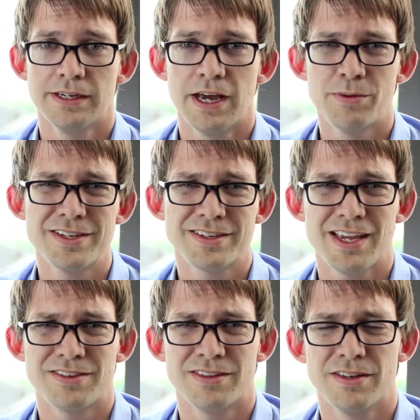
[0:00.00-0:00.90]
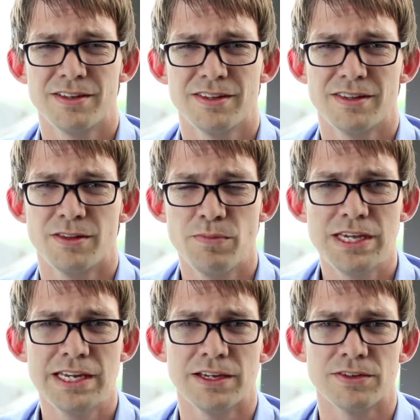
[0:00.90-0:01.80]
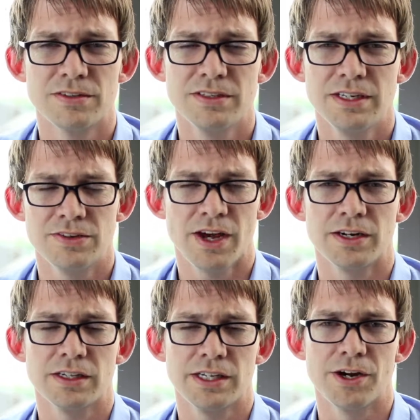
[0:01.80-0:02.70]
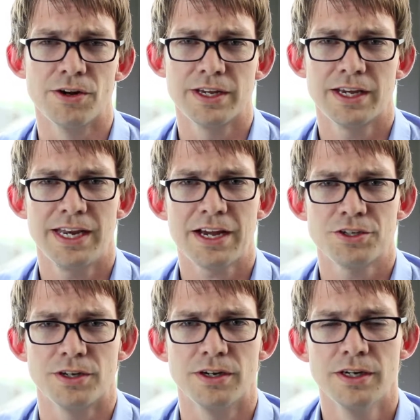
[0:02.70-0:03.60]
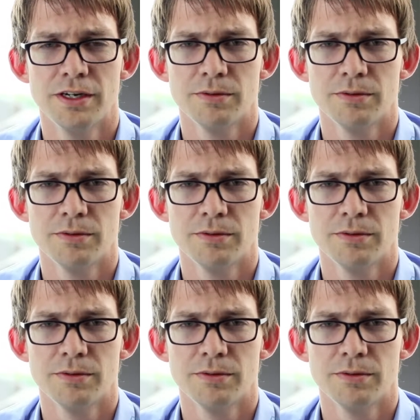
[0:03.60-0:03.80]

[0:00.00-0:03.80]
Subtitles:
Now, in this case, the meaning is unclear and the connection